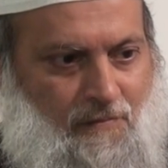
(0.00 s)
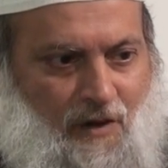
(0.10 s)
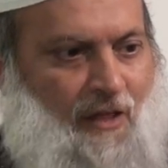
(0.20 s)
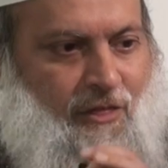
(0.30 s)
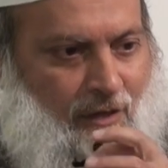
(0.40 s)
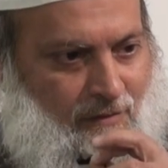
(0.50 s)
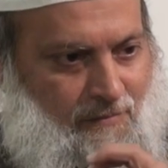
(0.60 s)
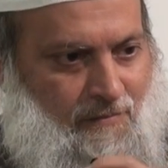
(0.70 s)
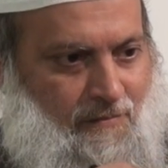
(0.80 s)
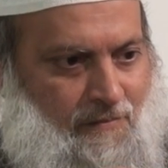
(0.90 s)
nothing.
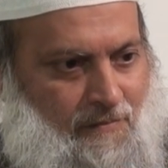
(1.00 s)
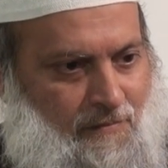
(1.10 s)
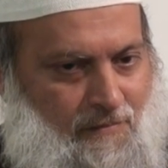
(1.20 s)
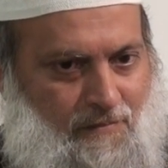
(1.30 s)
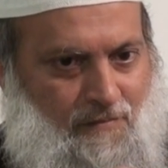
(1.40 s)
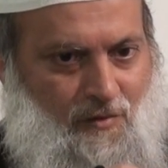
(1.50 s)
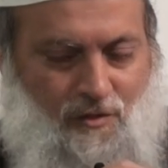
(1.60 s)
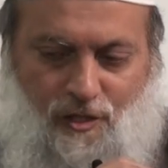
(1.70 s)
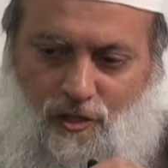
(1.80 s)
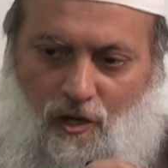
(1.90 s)

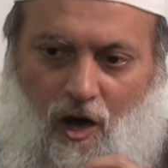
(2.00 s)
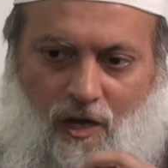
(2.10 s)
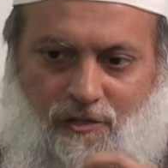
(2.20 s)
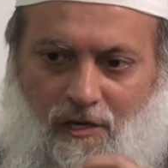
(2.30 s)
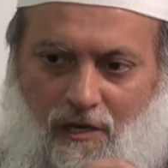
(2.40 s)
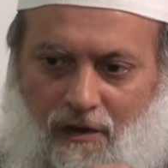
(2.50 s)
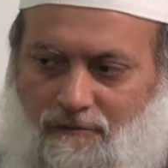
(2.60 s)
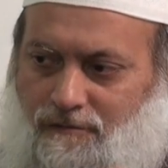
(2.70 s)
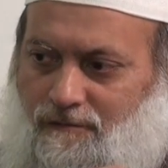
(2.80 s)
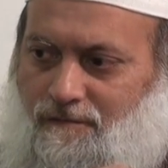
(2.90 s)
You're just lost in
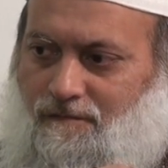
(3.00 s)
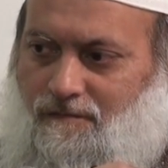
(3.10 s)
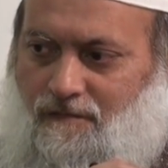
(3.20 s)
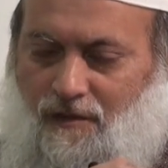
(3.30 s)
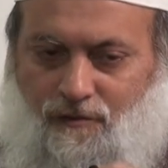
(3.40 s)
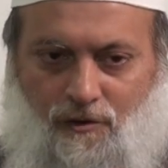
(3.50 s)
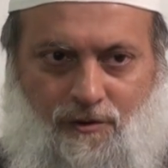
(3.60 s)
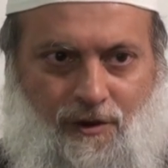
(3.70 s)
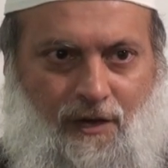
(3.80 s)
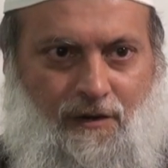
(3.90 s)
love of your
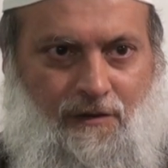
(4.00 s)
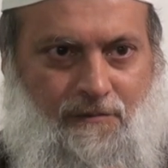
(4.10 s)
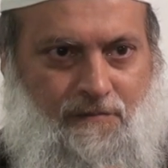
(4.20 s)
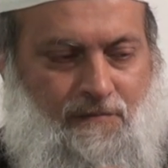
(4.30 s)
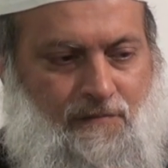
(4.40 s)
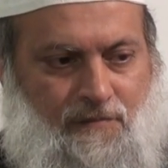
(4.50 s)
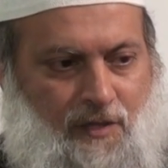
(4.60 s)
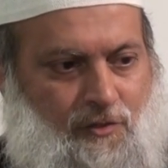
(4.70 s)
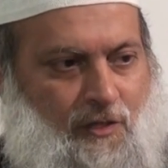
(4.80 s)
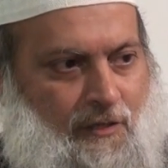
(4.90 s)
Creator.
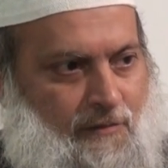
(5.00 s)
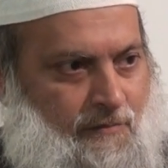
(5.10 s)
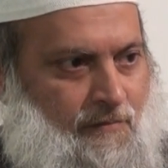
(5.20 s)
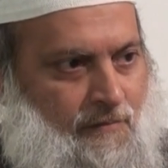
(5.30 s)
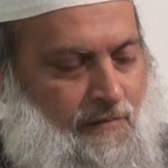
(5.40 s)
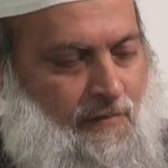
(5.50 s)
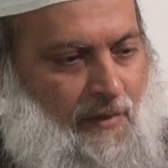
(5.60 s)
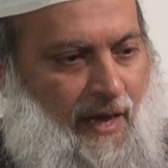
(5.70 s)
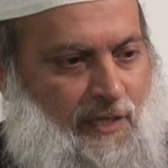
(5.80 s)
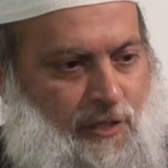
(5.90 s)
That's it.
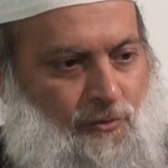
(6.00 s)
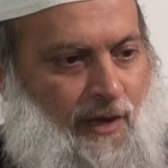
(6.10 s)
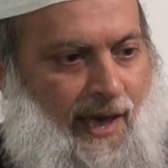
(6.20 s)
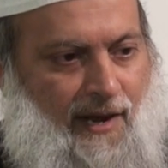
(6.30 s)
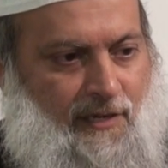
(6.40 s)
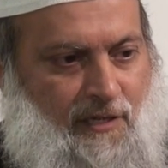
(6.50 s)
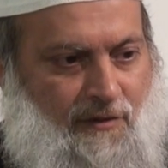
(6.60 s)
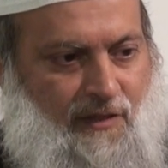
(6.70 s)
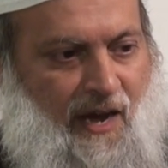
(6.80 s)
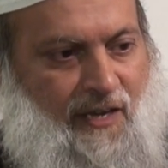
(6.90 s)
That is the reality
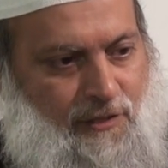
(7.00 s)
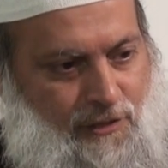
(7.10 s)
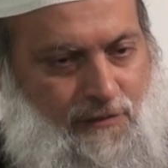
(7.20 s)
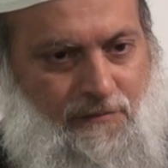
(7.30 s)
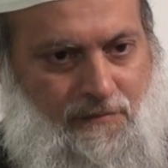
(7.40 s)
of the Hajj.